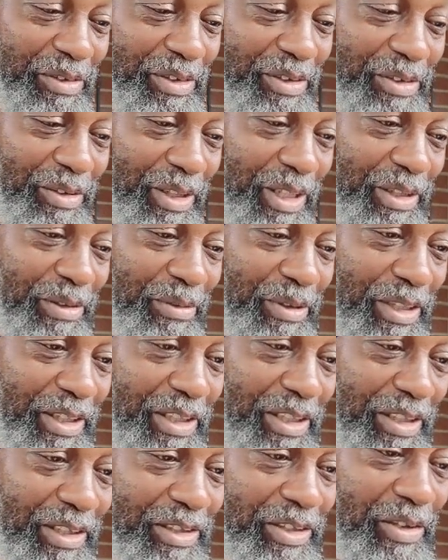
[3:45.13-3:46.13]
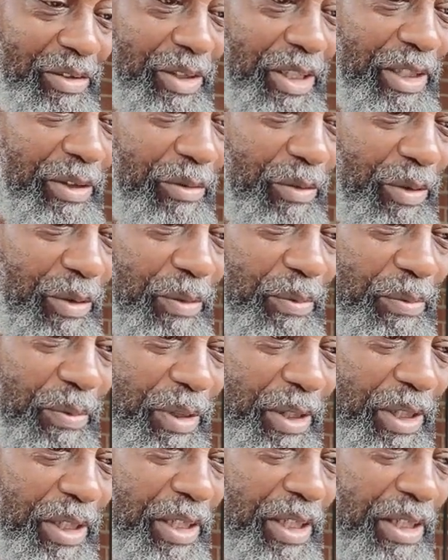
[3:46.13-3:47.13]
so that's what the deal is. Okay, well,
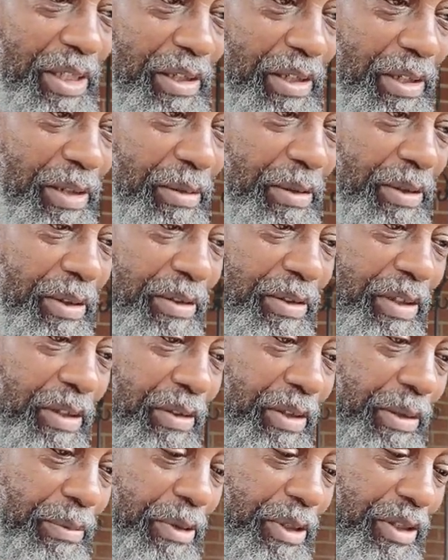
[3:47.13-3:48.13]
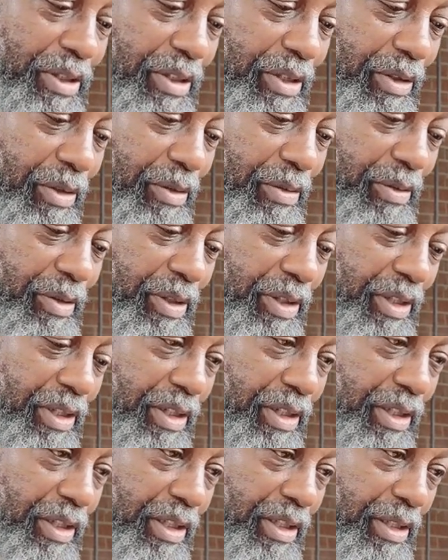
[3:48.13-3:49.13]
uh, so let me see, oh,
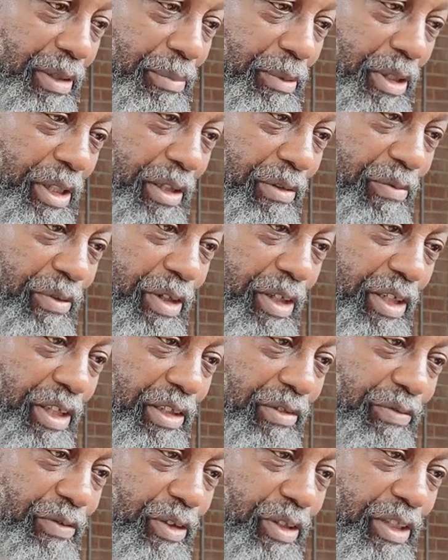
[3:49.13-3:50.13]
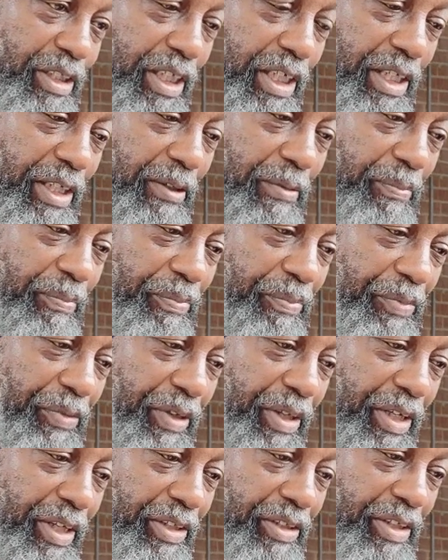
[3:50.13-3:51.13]
let me get rid of this for a second.
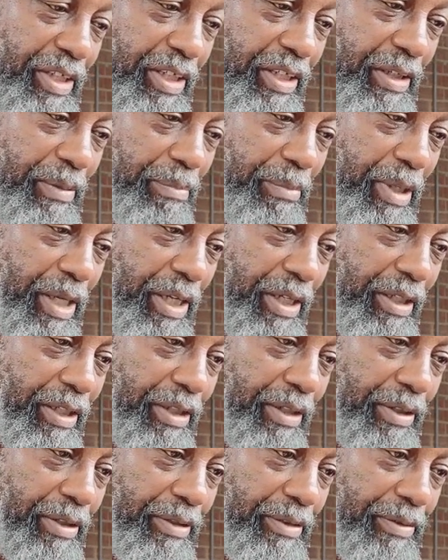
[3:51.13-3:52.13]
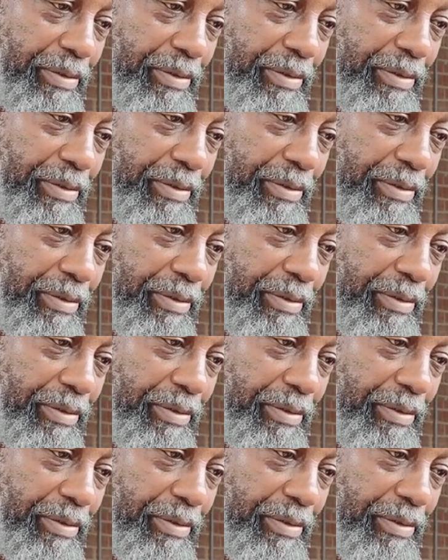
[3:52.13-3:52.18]
Setting up my, uh,